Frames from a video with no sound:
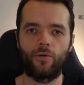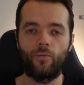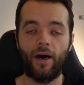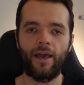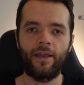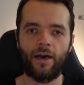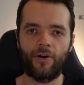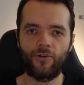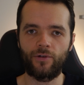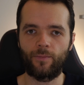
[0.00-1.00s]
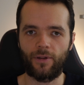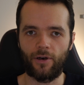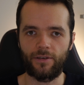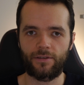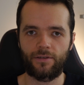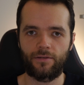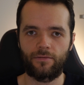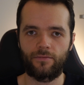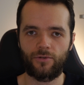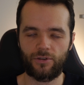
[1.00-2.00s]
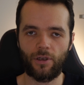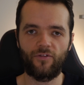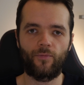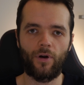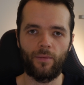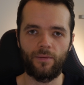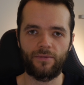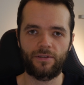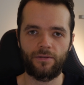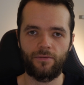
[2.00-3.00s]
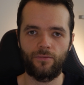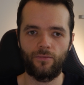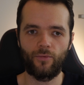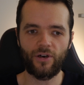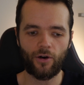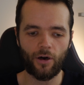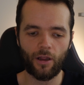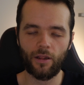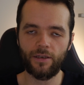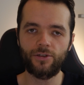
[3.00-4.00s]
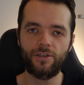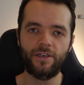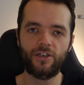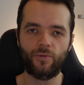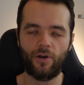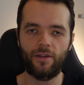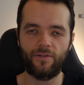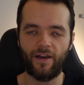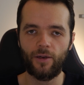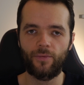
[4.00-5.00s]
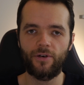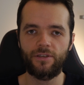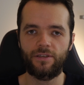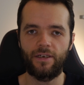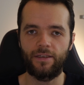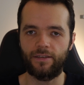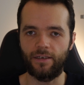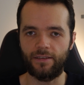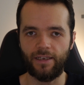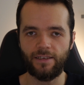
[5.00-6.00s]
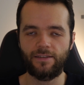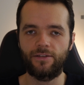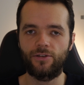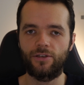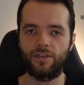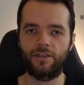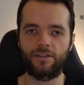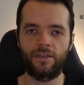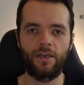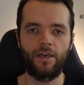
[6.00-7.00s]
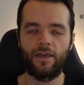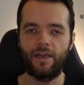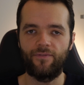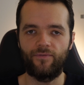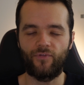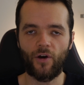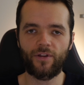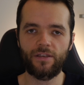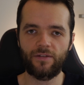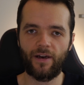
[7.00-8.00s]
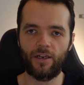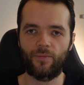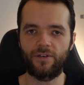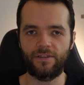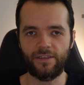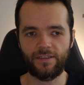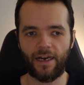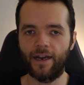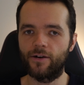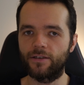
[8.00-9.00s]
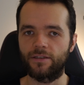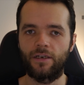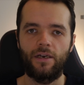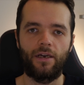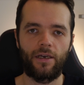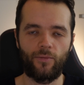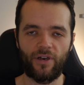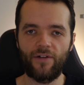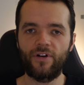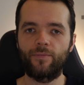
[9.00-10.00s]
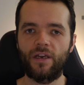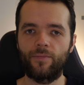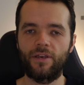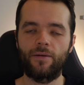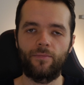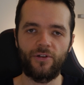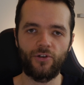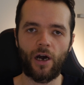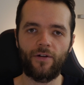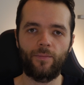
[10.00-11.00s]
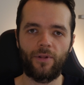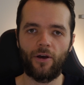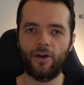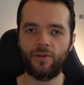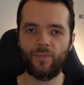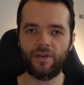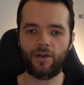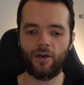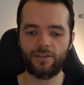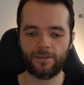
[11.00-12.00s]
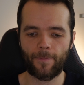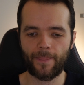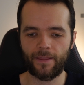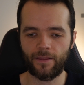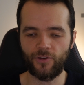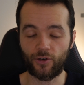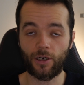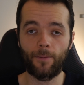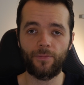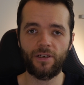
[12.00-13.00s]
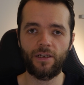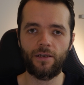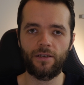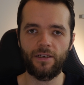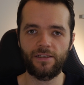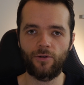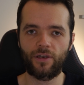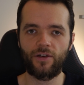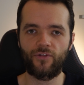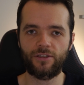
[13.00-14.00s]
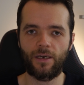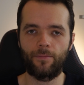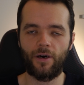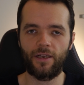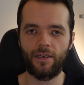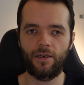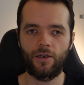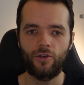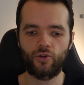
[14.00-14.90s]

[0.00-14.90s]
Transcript: Why are you employed? To solve problems. We're all engineers, we're all developers and uh, test engineers and front-end developers and designers and whatever it may be, but you are employed because your company is looking for somebody